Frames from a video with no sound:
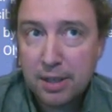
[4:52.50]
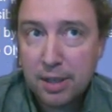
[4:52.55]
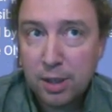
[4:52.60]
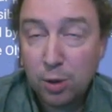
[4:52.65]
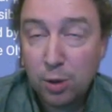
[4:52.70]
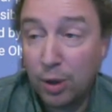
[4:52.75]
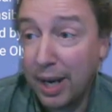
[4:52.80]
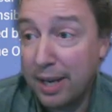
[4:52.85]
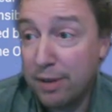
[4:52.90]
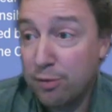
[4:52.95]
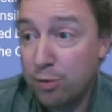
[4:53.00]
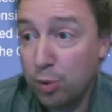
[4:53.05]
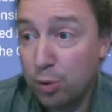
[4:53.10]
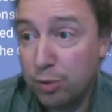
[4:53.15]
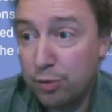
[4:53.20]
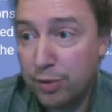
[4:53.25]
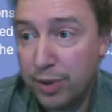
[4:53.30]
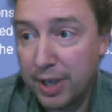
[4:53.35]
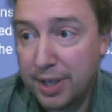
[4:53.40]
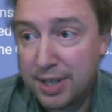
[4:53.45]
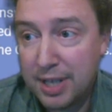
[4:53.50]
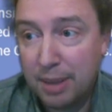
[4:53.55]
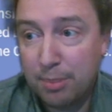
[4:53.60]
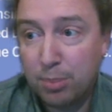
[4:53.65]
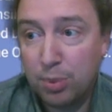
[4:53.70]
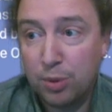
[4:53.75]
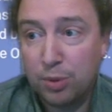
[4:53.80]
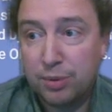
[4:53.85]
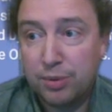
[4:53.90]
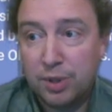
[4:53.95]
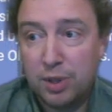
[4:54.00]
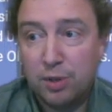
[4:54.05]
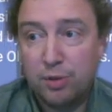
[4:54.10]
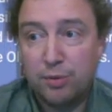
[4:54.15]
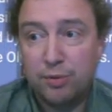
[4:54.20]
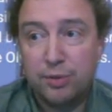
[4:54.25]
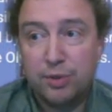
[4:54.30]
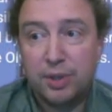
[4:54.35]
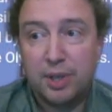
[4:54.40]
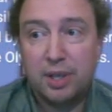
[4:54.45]
iPhone, for example,
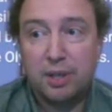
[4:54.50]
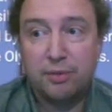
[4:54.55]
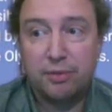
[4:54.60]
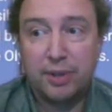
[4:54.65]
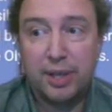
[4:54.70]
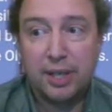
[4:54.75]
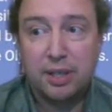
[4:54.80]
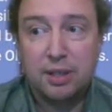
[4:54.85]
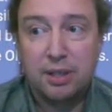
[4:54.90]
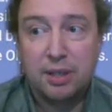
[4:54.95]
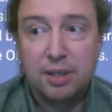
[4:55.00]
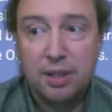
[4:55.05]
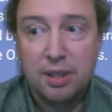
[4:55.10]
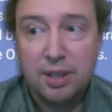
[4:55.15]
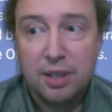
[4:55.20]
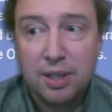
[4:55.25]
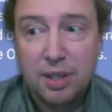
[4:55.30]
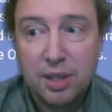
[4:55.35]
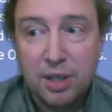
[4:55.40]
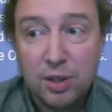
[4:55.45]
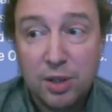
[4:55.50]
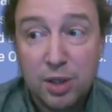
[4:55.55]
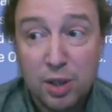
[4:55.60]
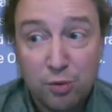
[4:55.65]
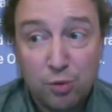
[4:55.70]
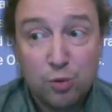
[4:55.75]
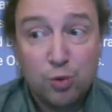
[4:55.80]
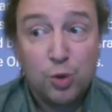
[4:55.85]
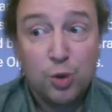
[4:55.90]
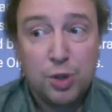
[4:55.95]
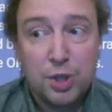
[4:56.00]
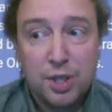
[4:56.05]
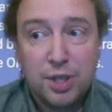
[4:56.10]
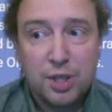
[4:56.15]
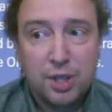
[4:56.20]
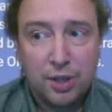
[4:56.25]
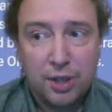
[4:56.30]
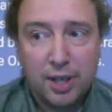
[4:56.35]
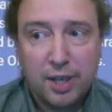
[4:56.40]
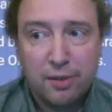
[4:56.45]
you've rooted
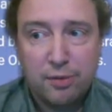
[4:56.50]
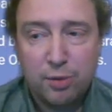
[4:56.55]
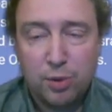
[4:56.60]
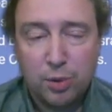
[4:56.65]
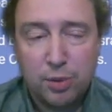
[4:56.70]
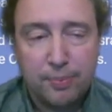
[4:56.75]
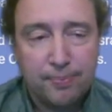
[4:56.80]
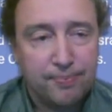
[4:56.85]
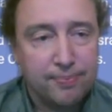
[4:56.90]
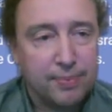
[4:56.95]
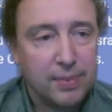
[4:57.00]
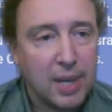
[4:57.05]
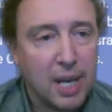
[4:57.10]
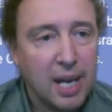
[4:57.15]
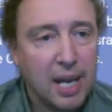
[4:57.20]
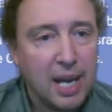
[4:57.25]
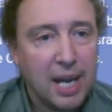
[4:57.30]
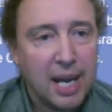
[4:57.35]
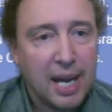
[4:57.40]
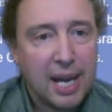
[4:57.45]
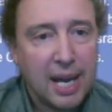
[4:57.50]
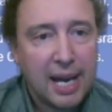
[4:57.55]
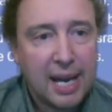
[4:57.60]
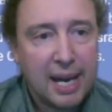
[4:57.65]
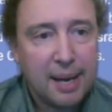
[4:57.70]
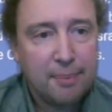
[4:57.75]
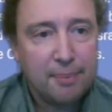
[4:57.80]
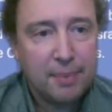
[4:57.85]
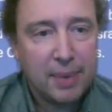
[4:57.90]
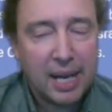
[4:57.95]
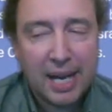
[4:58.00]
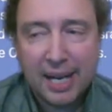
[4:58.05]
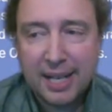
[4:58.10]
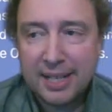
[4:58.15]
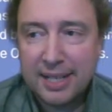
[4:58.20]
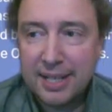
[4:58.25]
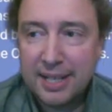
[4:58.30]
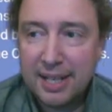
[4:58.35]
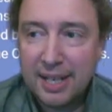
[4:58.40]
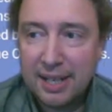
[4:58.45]
your iPhone,
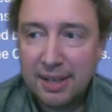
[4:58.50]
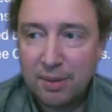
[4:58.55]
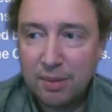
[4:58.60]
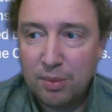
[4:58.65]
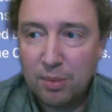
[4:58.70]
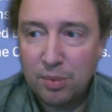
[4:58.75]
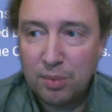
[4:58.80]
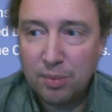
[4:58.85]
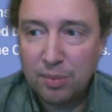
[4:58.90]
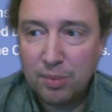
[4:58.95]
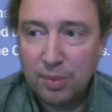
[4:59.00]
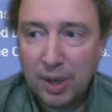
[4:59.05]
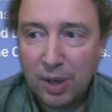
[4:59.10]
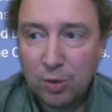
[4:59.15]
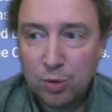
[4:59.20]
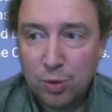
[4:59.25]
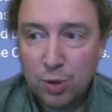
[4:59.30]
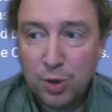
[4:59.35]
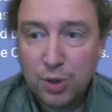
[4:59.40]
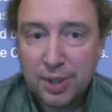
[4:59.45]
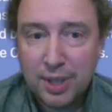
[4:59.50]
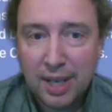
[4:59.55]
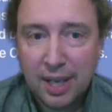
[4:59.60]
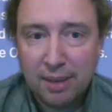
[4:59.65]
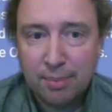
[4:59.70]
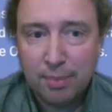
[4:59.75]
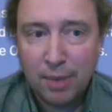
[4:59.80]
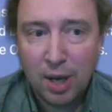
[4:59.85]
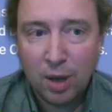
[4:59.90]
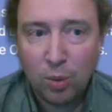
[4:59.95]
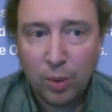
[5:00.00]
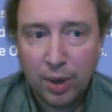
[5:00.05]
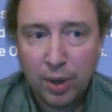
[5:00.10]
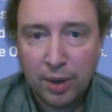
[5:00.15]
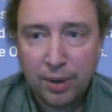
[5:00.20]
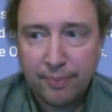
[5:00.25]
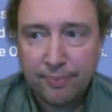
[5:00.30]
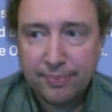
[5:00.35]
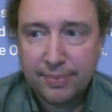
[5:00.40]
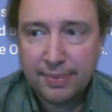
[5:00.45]
and a rootkit in
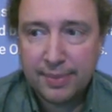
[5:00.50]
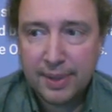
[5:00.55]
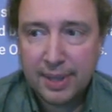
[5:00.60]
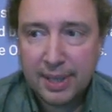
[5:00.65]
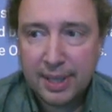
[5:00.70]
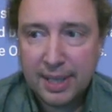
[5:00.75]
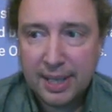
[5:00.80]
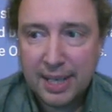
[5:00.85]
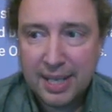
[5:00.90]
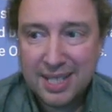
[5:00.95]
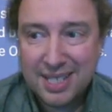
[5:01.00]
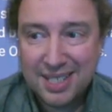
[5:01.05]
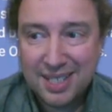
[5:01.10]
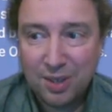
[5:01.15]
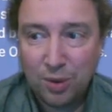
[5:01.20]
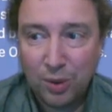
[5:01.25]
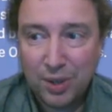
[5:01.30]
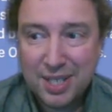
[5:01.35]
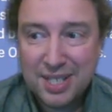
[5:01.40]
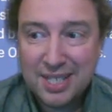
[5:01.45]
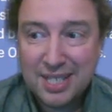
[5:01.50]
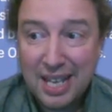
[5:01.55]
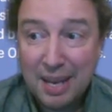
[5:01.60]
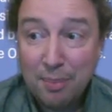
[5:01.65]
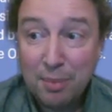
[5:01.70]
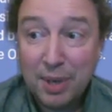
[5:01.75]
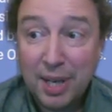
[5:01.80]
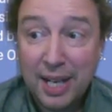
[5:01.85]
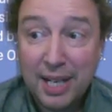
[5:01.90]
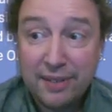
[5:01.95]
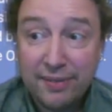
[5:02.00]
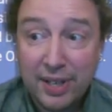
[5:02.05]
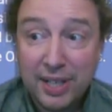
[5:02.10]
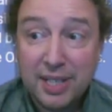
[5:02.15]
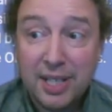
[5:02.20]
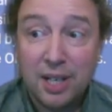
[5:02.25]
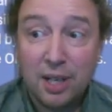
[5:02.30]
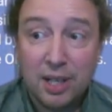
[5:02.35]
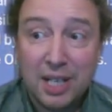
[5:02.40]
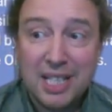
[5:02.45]
malware is got the same kind of
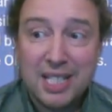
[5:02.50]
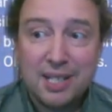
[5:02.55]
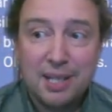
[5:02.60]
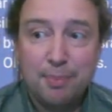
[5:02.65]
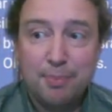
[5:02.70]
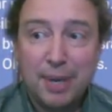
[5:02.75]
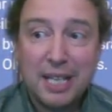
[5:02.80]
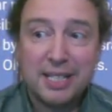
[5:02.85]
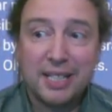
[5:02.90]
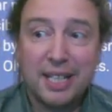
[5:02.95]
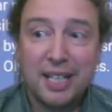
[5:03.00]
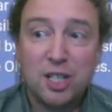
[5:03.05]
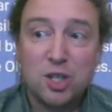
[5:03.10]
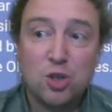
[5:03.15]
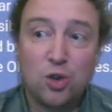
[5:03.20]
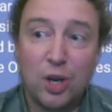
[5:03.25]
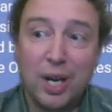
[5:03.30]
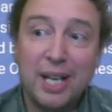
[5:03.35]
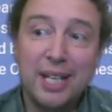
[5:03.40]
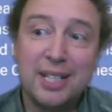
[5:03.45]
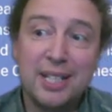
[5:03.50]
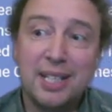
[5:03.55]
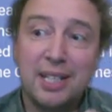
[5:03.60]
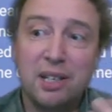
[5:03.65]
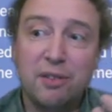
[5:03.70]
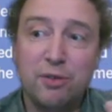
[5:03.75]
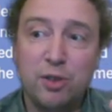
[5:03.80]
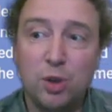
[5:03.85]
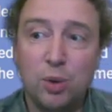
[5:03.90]
idea. It's basically trying to give